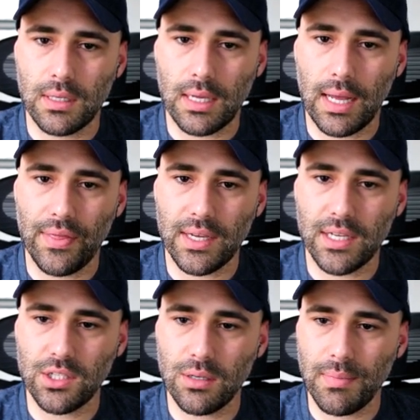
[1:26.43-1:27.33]
And the
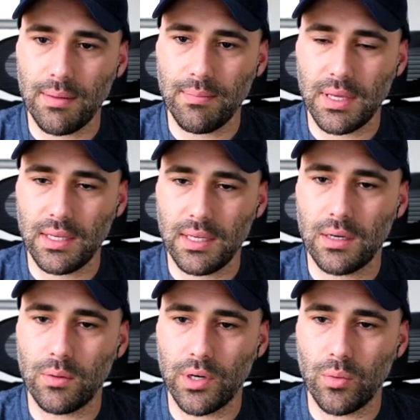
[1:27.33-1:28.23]
kitchen might be
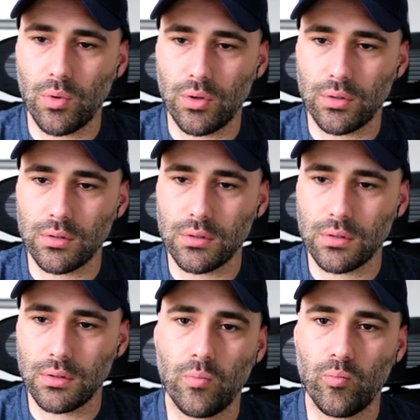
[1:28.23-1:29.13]
here where it was,